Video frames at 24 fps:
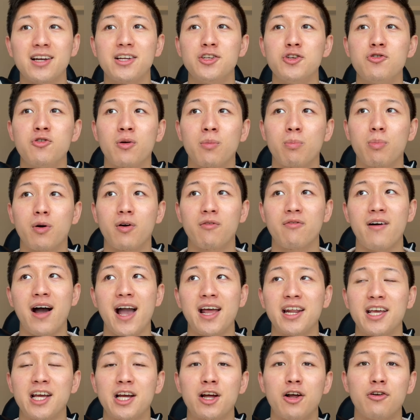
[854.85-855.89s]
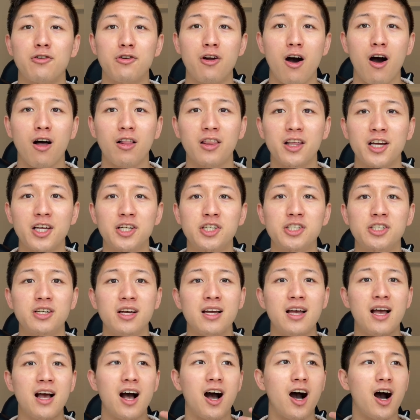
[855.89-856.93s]
You are providing knowledge,
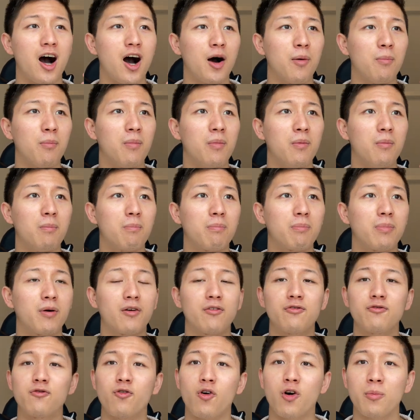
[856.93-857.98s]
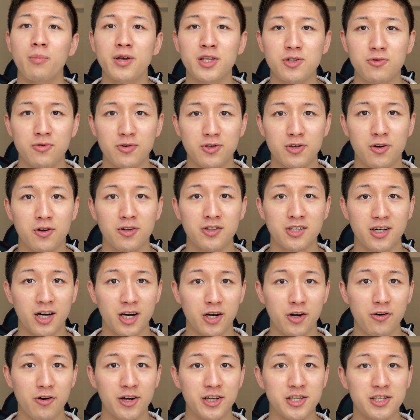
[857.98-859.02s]
um, performance results are
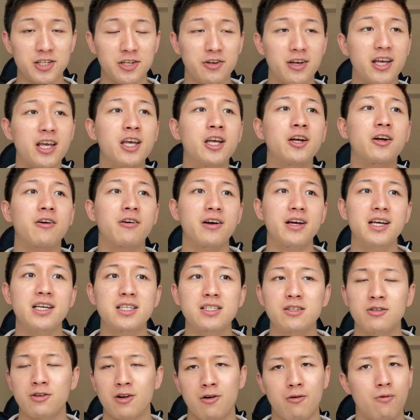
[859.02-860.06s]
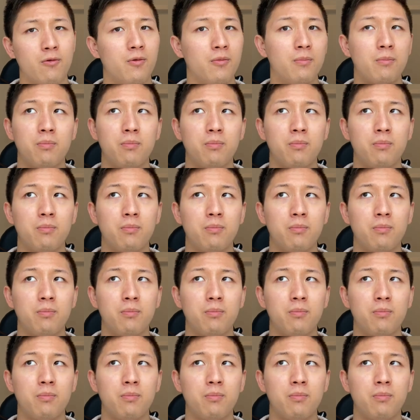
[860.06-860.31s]
going to increase, you know,